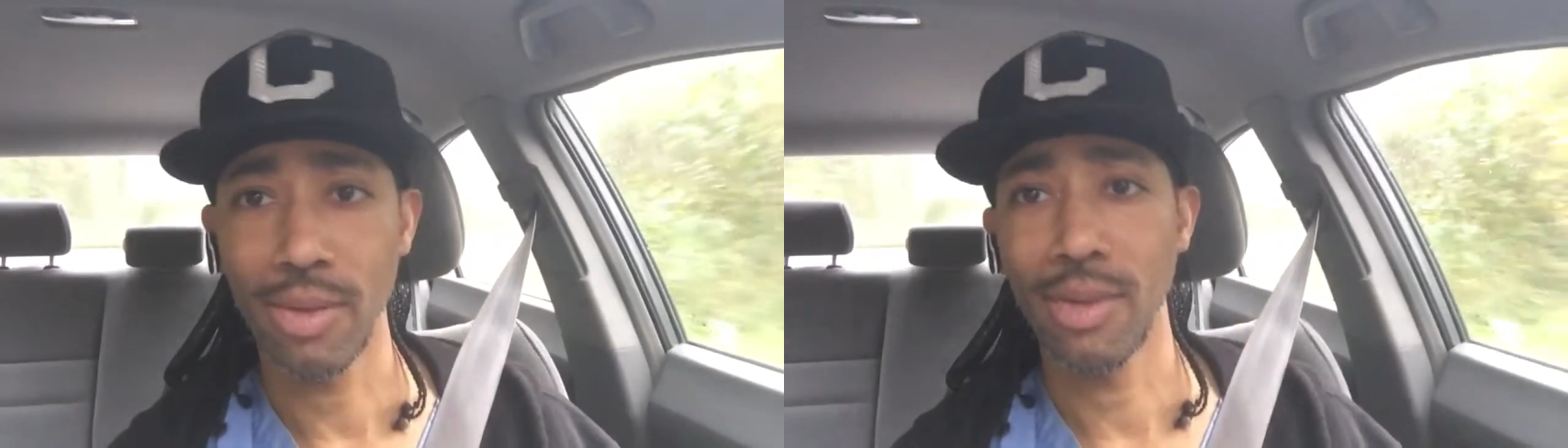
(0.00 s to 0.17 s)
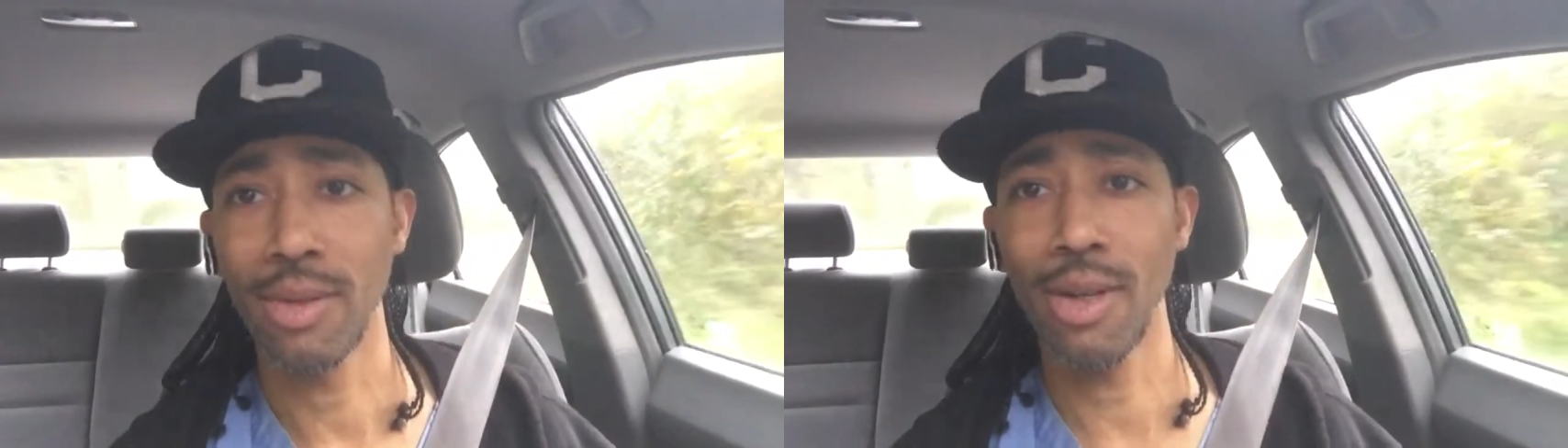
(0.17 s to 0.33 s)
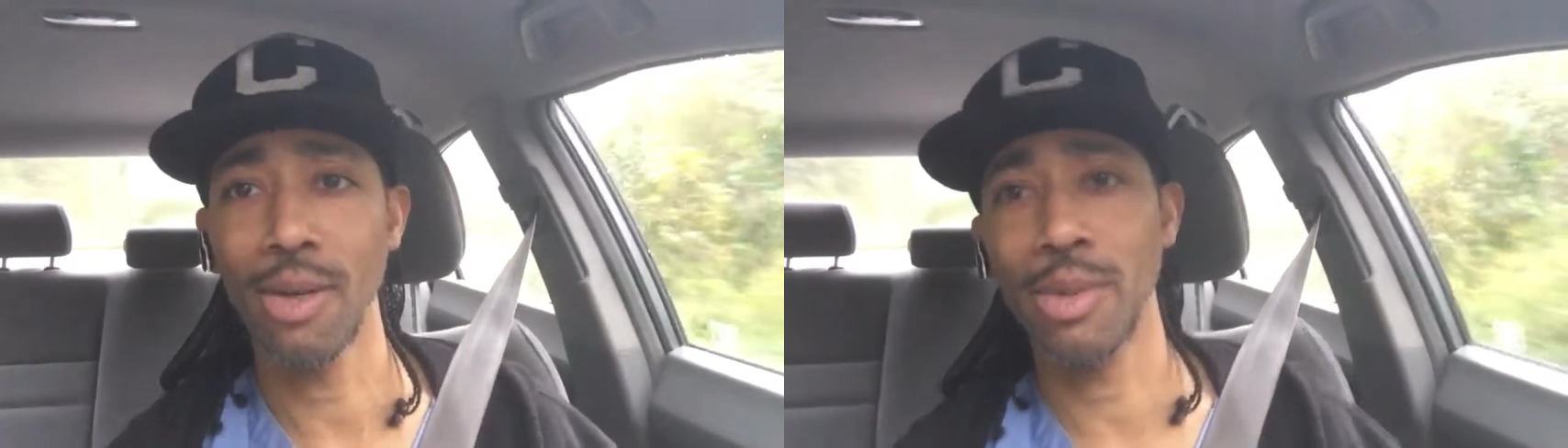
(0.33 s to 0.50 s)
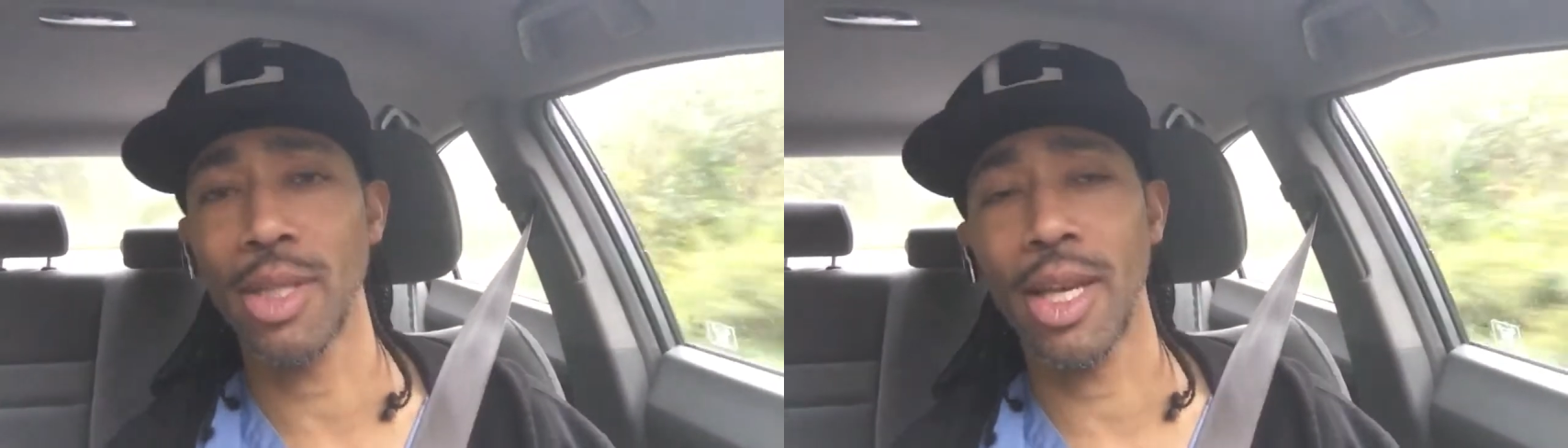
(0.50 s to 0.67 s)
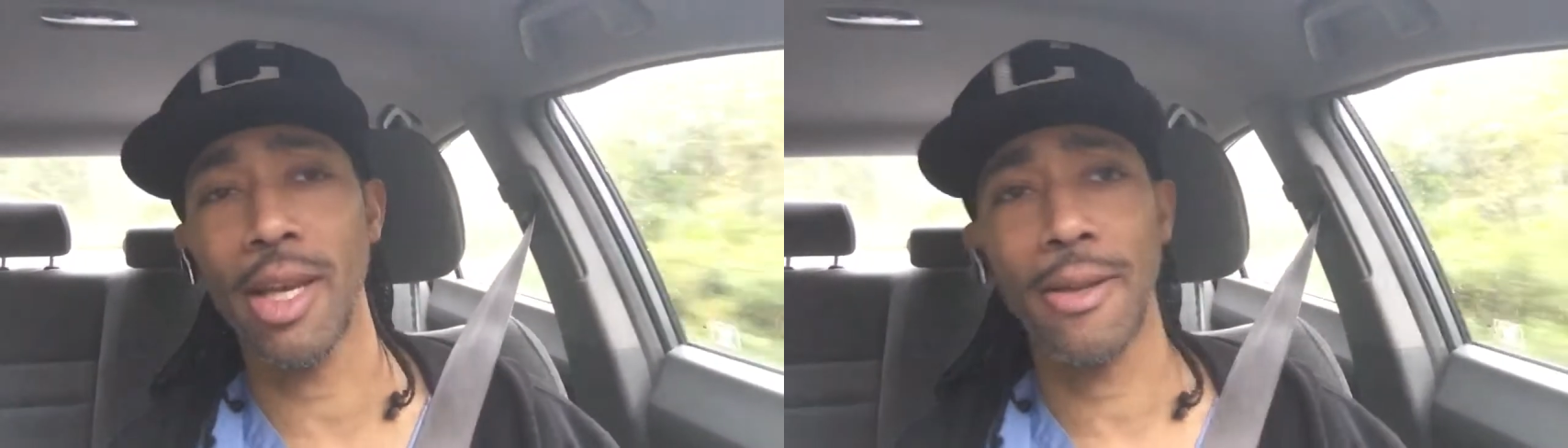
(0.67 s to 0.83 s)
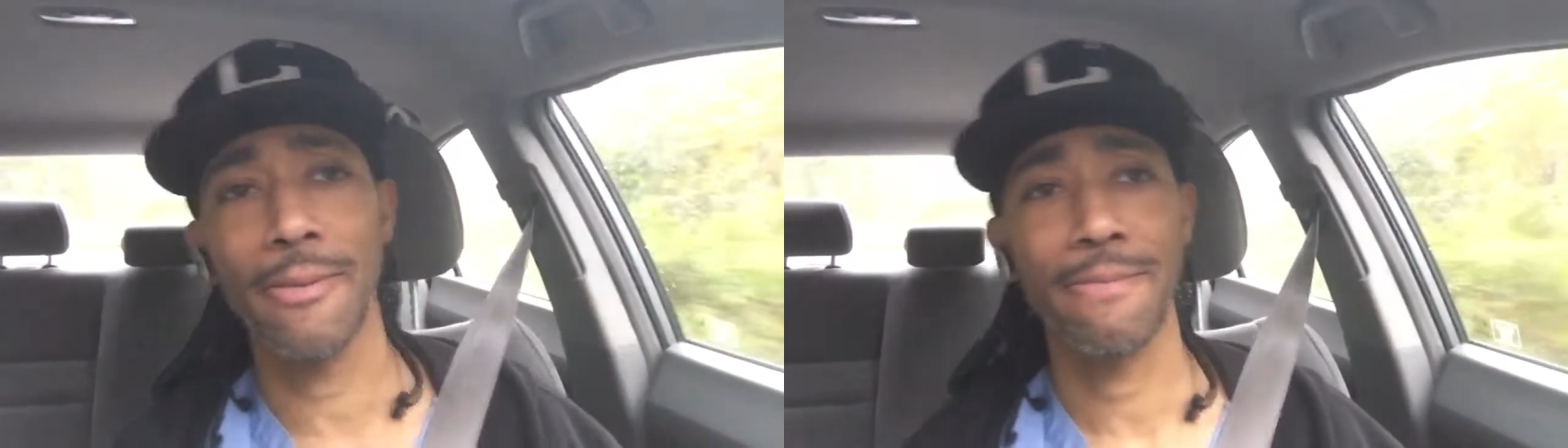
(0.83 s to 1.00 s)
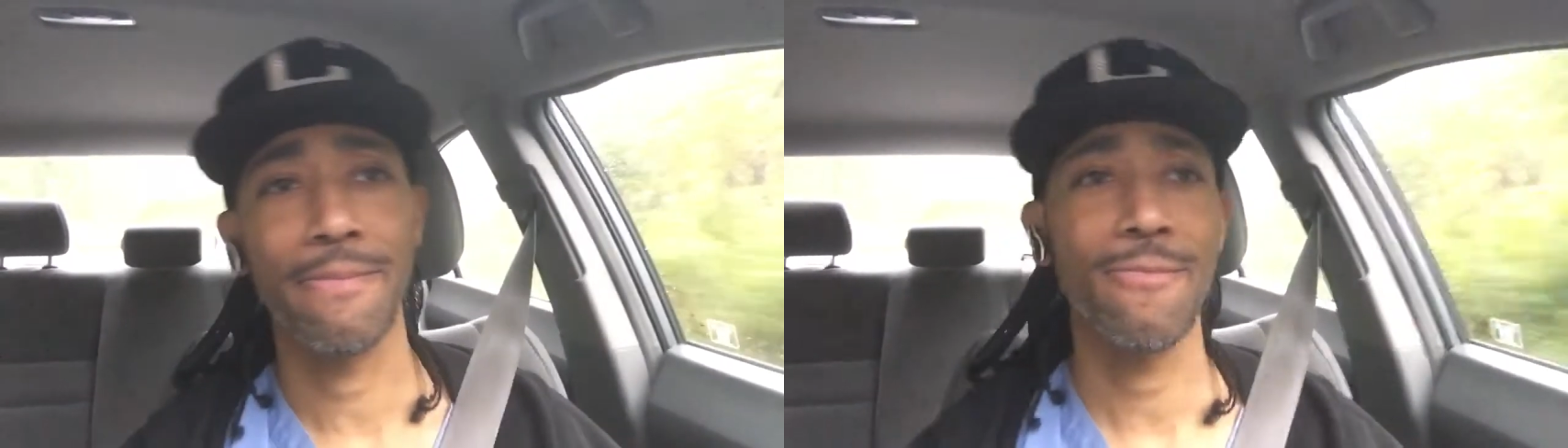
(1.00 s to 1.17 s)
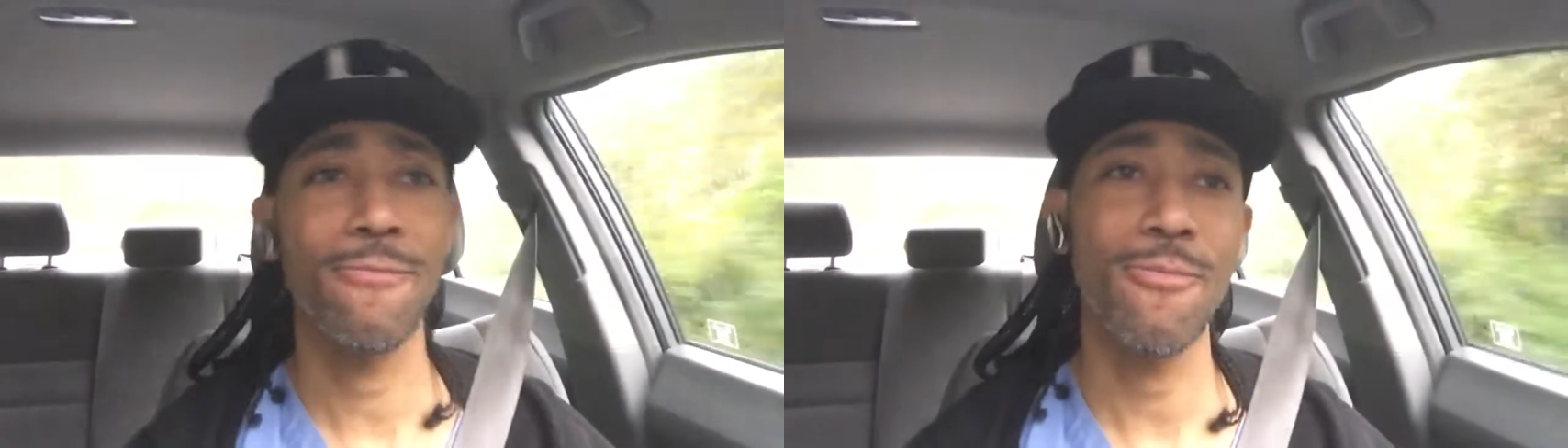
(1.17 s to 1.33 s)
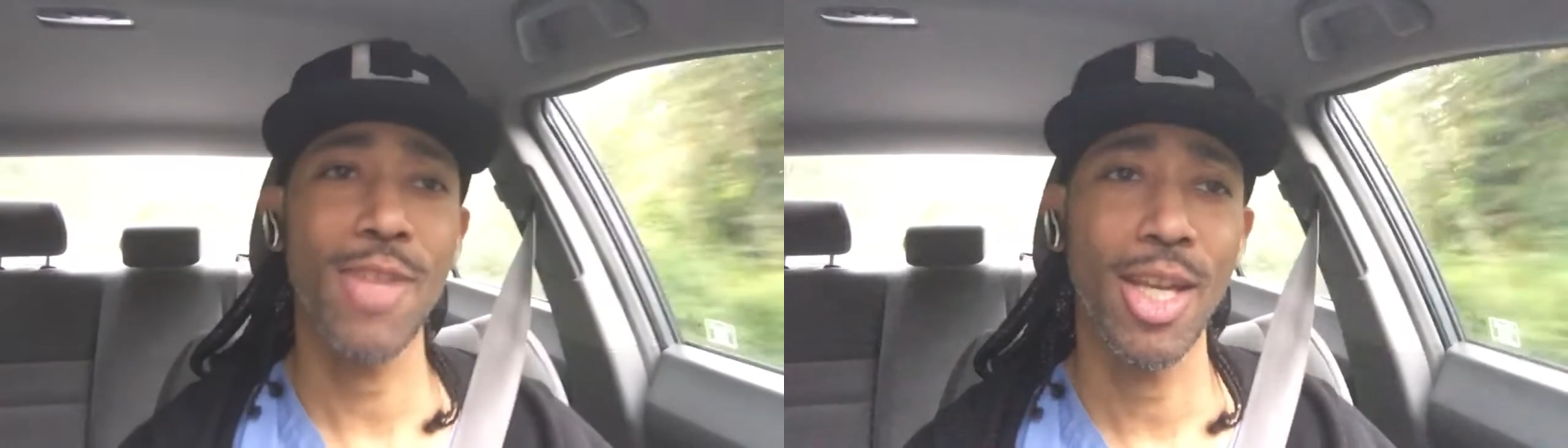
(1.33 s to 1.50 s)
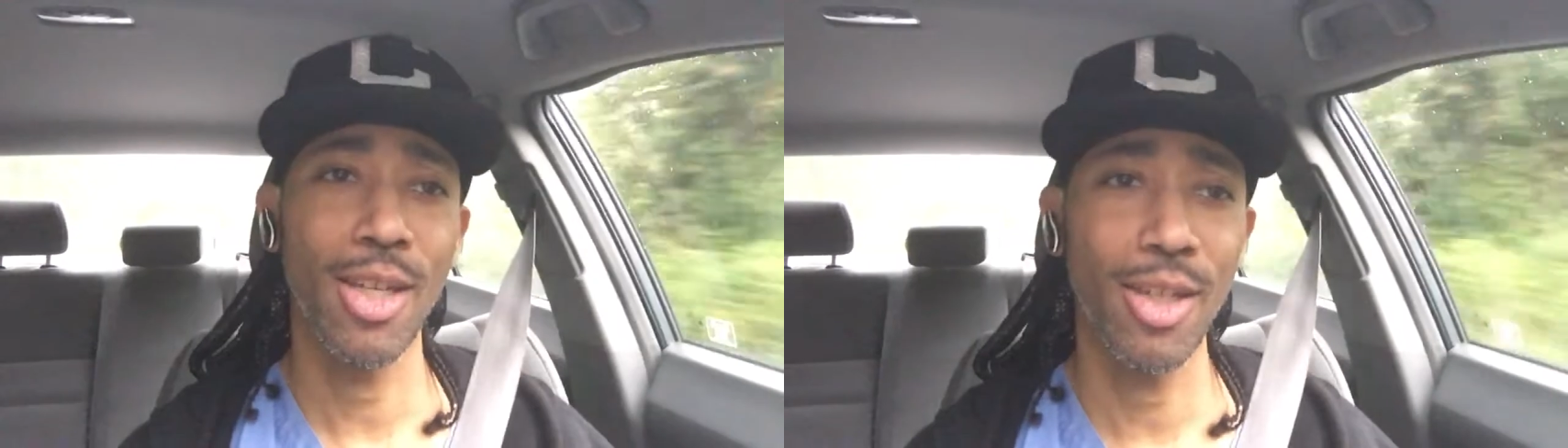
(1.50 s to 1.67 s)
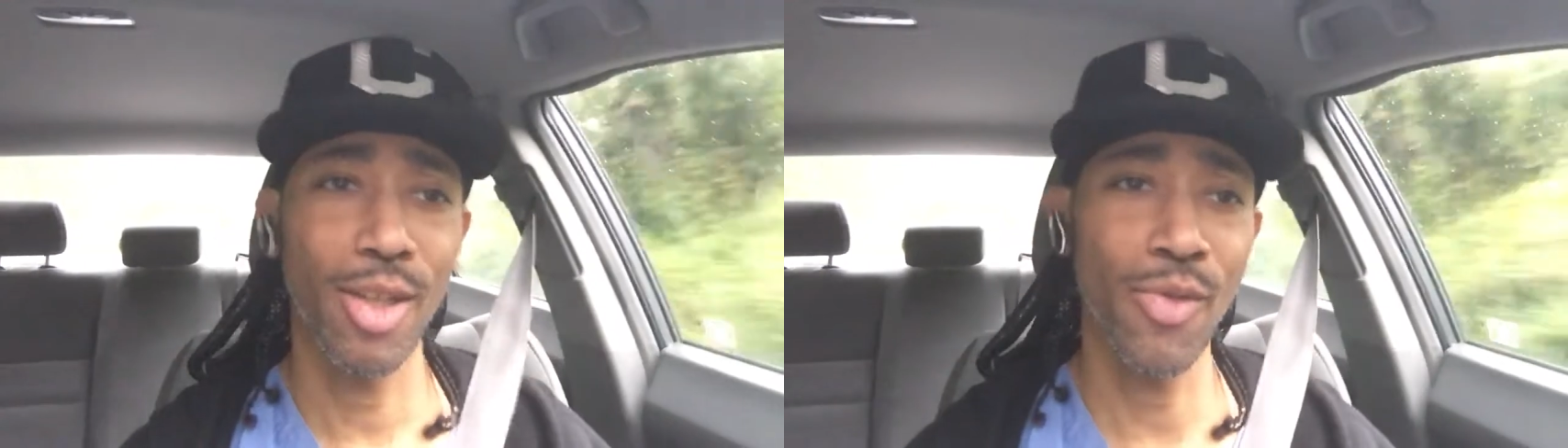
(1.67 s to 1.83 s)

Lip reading: You know what I'm saying?